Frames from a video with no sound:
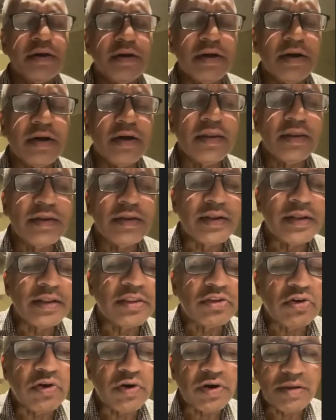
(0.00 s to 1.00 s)
a little
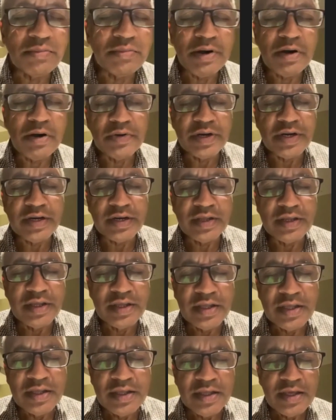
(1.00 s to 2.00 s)
thought about it
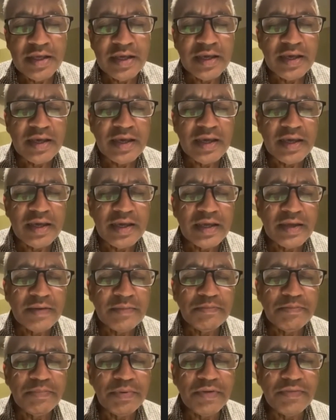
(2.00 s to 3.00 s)

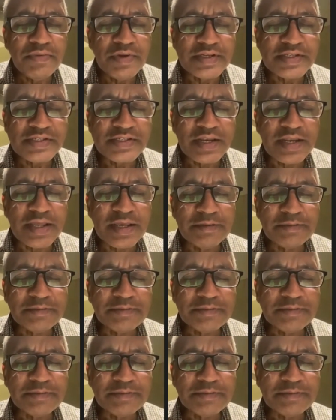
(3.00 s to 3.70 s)
previously.